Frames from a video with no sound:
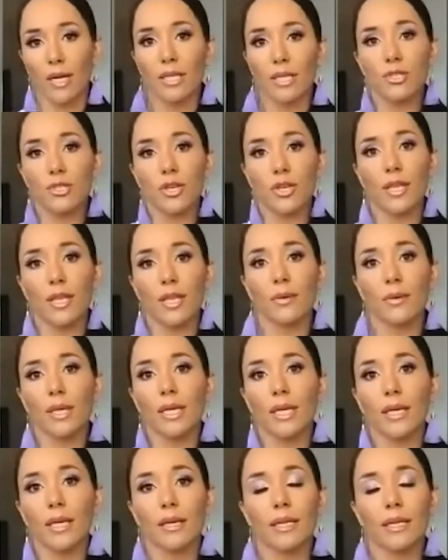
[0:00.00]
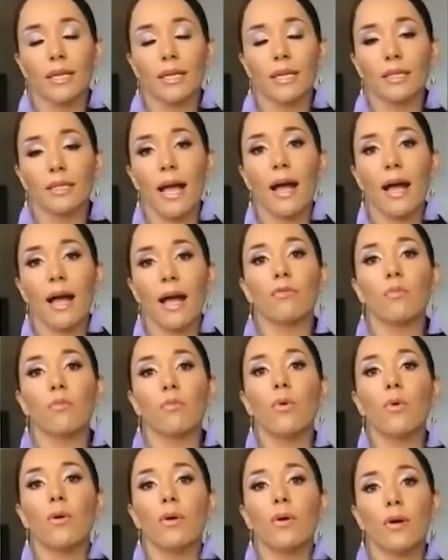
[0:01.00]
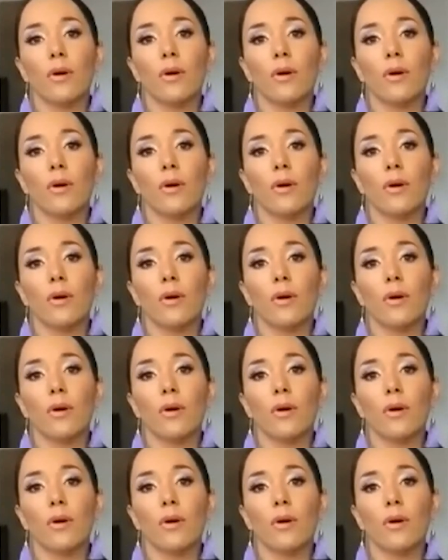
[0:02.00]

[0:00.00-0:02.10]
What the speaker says: so that we can have more